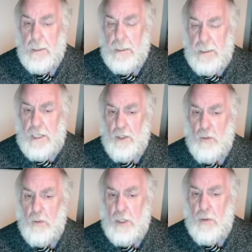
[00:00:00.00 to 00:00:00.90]
Neither
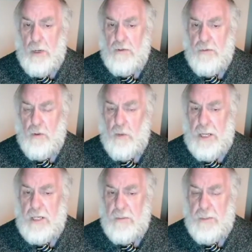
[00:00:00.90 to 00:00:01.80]
would go out of the
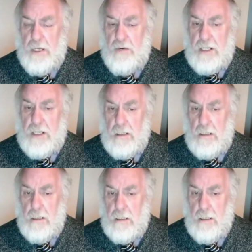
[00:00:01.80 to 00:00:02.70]
way to be
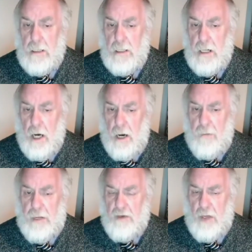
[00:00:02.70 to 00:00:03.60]
critical
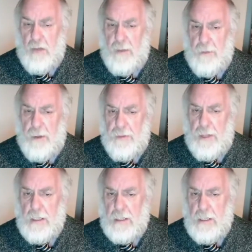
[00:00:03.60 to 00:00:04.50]
of each other, but
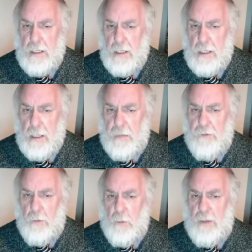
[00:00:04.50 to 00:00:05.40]
that if
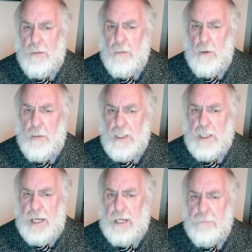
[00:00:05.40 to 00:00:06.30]
and when the moment
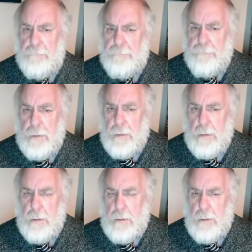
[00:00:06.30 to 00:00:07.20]
came,
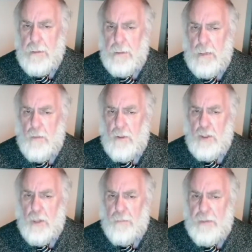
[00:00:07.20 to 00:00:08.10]
they would
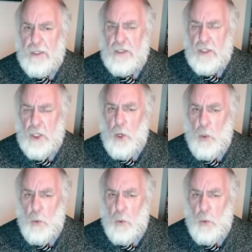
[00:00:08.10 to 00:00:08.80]
not be slow